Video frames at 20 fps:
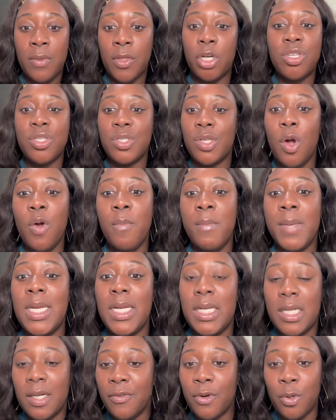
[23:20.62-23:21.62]
There's so
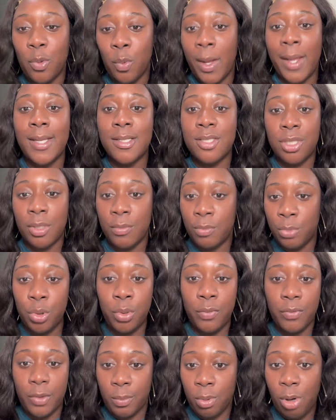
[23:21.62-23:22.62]
many different ways to
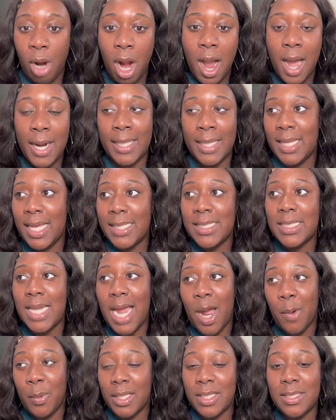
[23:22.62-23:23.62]
move abroad. And that's
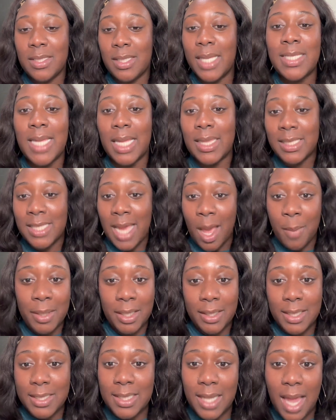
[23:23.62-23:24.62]
not the
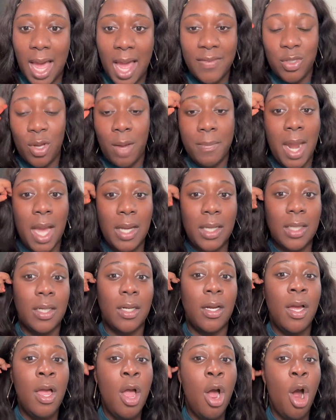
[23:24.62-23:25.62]
topic of this live, so I'm not
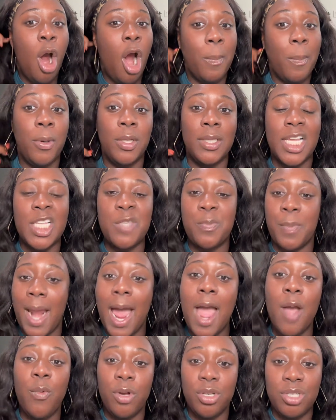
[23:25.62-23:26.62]
gonna harp on this,
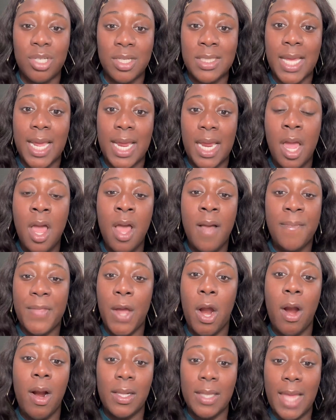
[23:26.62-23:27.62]
but I will just say
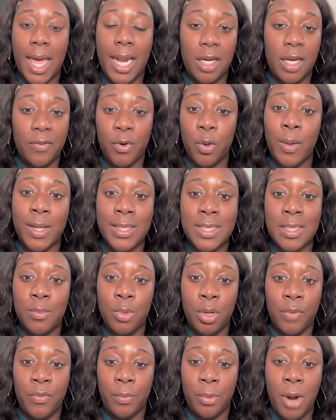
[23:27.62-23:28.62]
there are a lot of different ways to
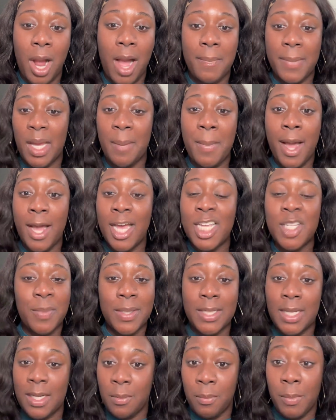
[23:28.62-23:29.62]
move abroad. Me and my
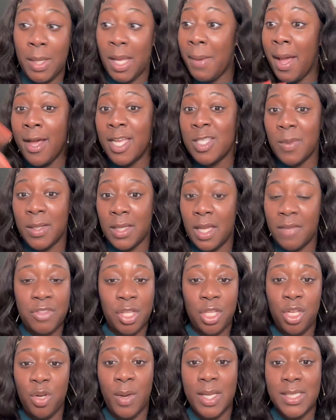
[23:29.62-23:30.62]
husband
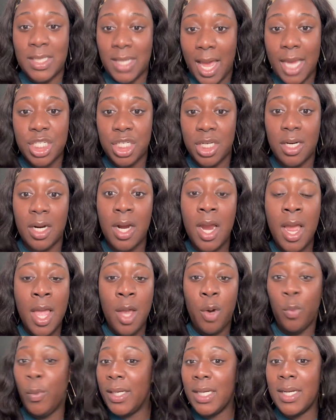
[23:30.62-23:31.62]
left the US last year.
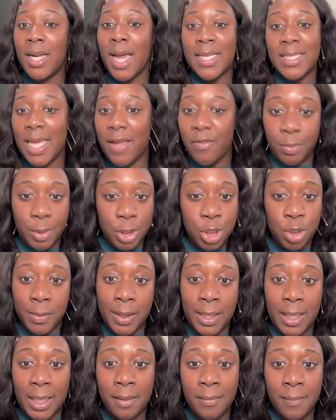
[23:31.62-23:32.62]
We did not save a bunch of
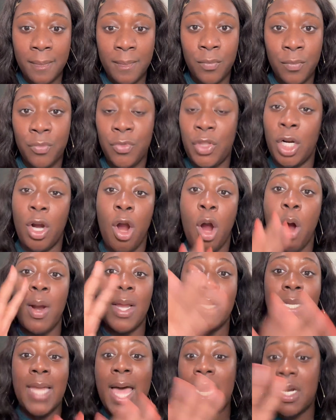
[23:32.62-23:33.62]
money. There
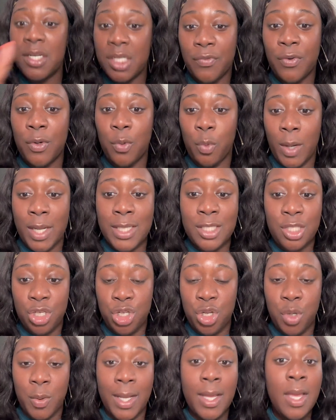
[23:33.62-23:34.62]
are a lot of different ways
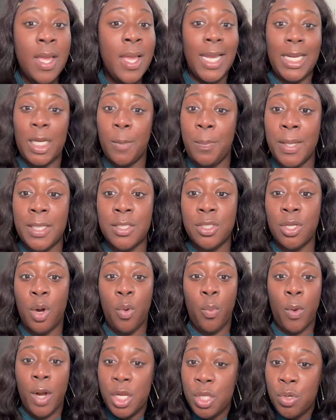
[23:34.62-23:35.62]
to do it. It depends
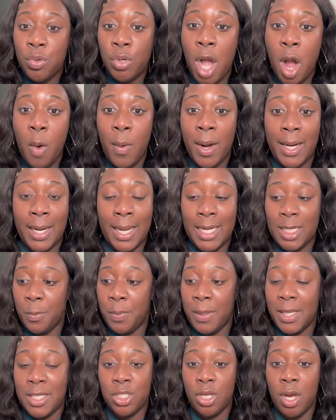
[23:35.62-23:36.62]
on where you're going. It
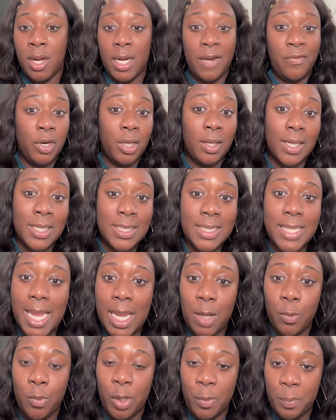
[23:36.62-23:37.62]
depends on if you're going to
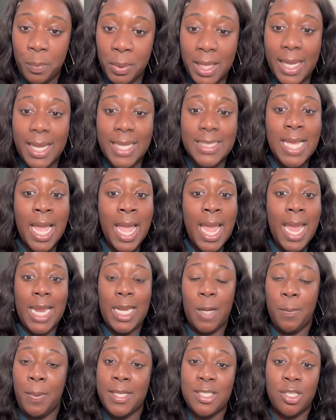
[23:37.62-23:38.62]
stay in one place.
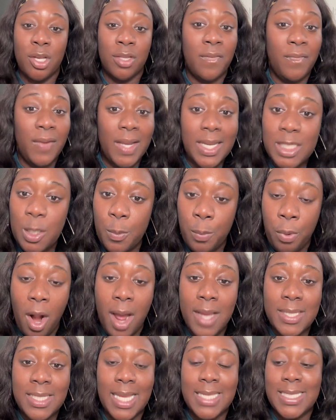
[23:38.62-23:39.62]
It depends on the visa
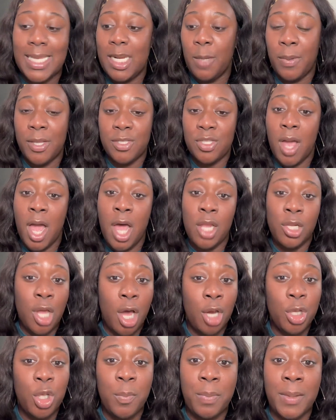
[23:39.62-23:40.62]
process. It depends on how
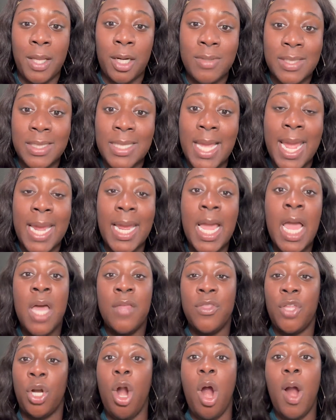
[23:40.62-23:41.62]
long you plan on staying.
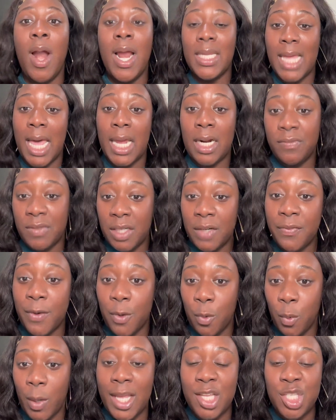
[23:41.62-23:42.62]
There are a lot of
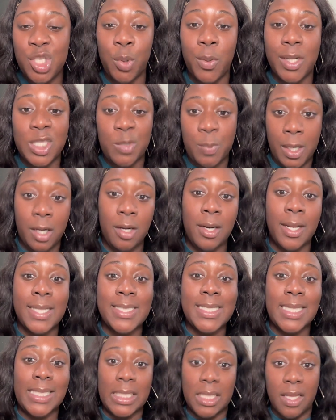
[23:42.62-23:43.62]
different ways to
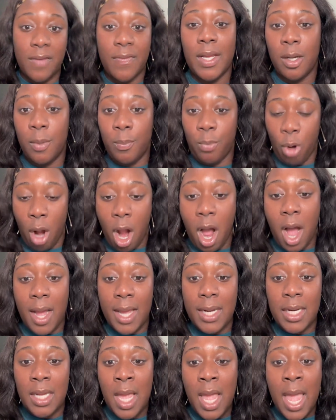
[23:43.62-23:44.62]
experience living
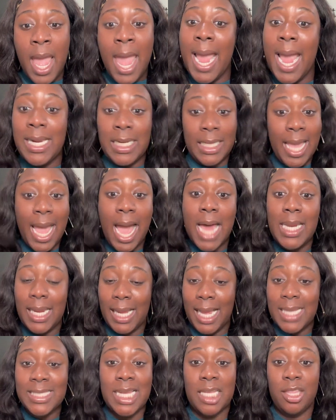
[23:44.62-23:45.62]
abroad. And yeah,
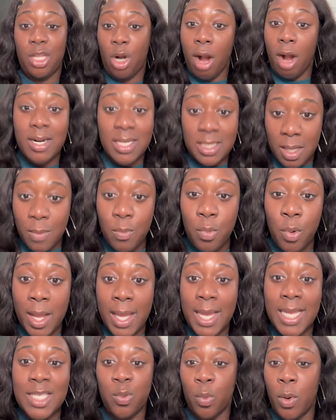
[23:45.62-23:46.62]
like I said, there are some
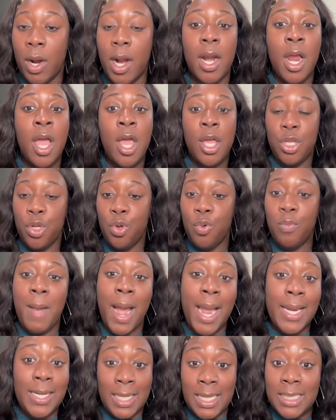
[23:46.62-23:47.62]
ways where you
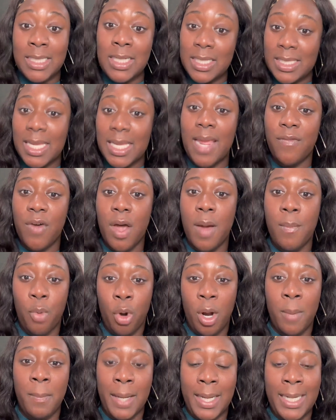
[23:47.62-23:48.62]
might need to save up
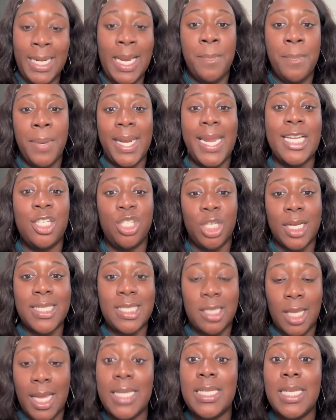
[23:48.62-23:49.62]
more money, but it
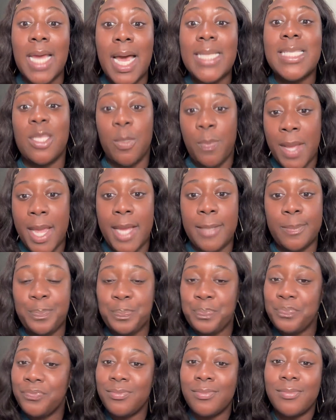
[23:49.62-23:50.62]
does
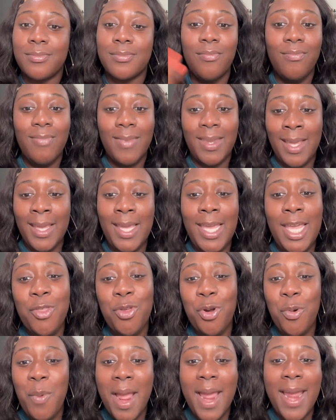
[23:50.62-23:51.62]
depend.
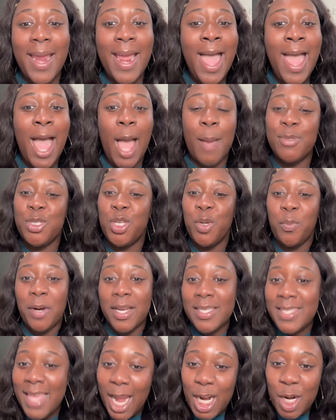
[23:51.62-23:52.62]
Either way, I'm
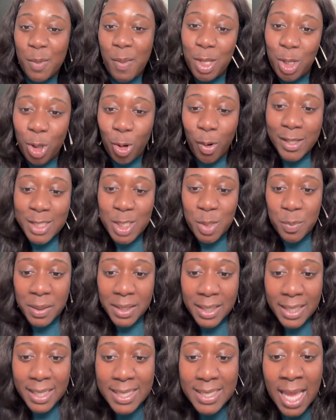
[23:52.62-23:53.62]
super excited about you going to
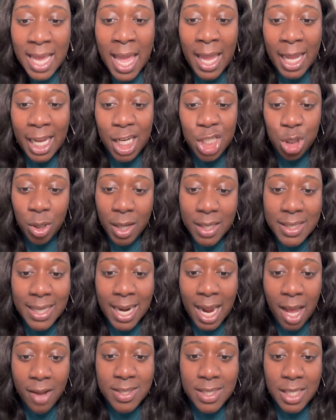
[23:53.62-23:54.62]
Belize. It's
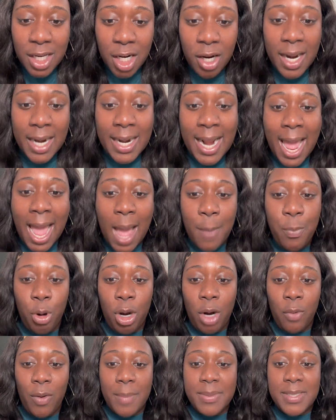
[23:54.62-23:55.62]
Trusted House Sitter, an app
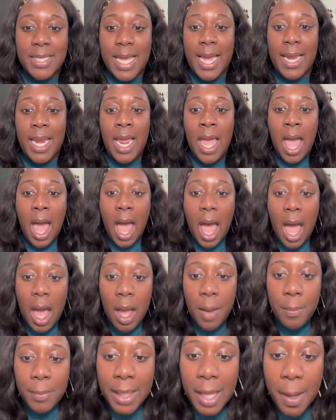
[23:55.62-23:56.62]
or a website.
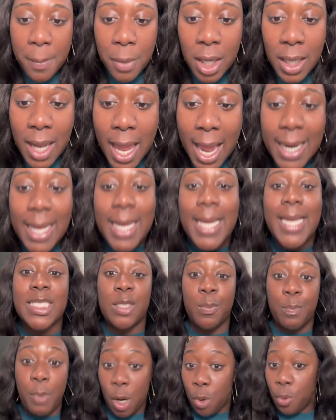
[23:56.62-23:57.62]
Kimberlaya,
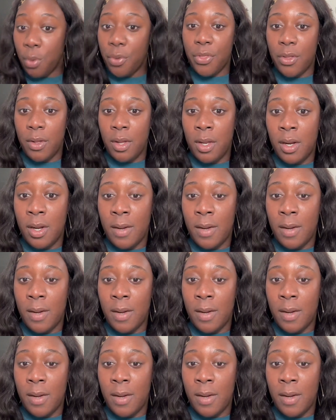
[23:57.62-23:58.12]
it's both.